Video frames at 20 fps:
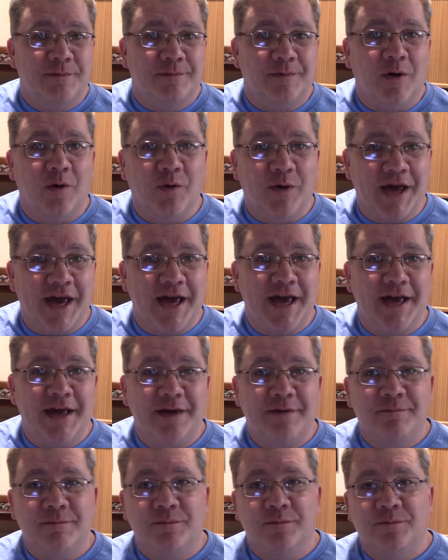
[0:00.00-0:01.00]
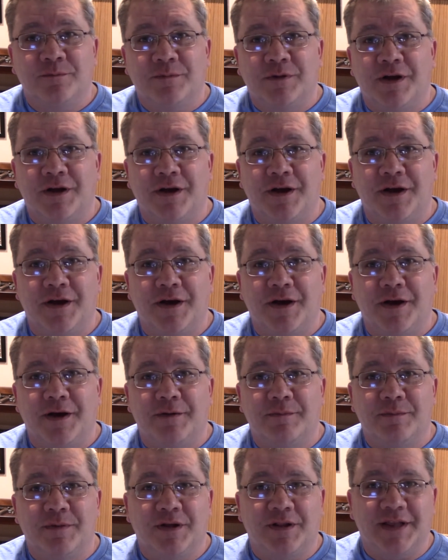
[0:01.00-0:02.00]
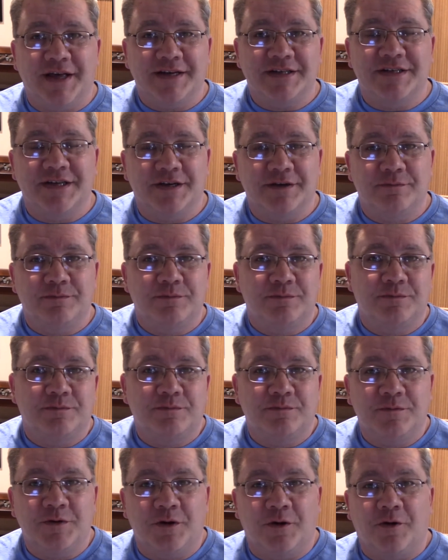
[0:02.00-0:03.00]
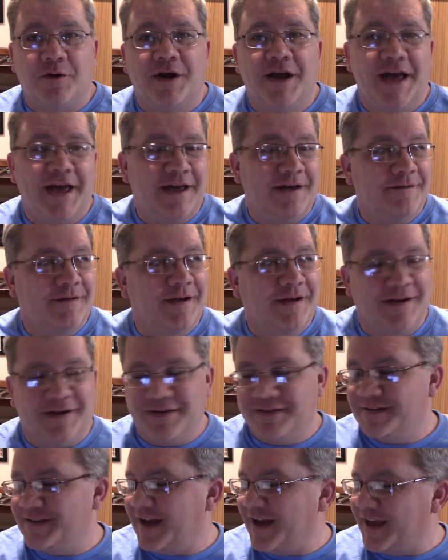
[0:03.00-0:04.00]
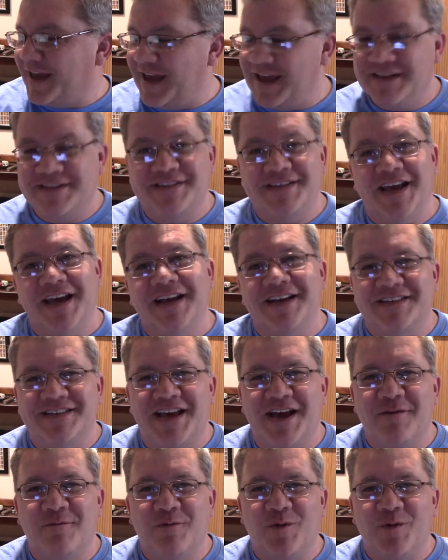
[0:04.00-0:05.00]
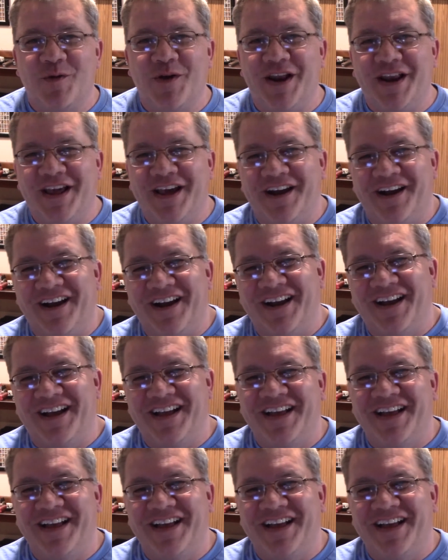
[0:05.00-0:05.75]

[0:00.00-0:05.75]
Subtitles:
okay, Alexa, or hey, I can't say it because I have one right here,